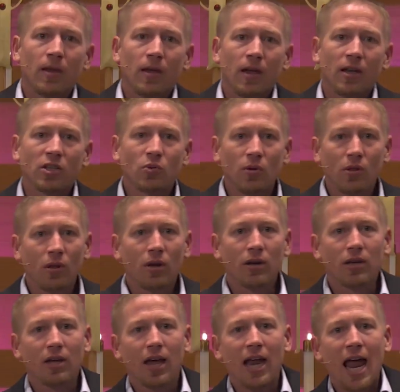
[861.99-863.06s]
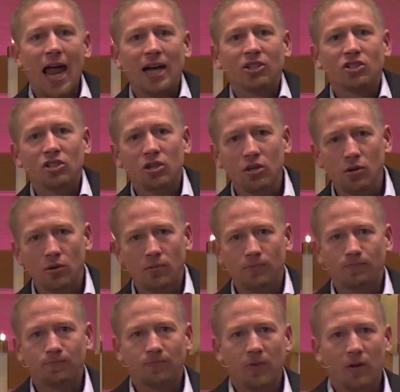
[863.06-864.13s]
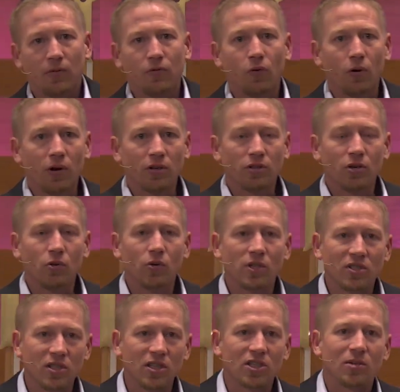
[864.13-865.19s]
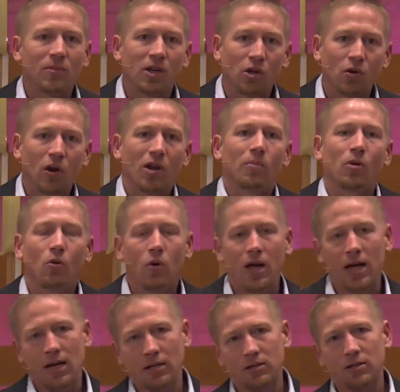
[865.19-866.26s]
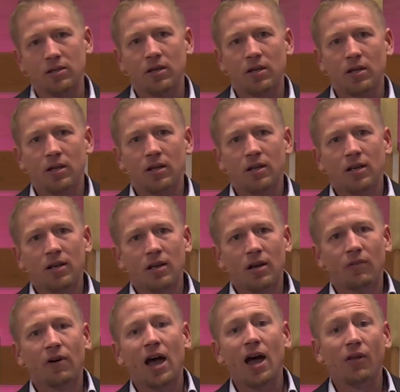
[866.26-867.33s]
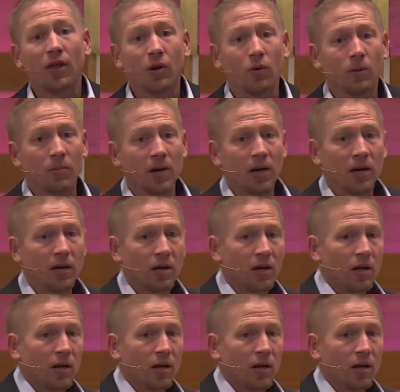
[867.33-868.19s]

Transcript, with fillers: And as we look at Acts 2 42, we see some incredible ways of how they were being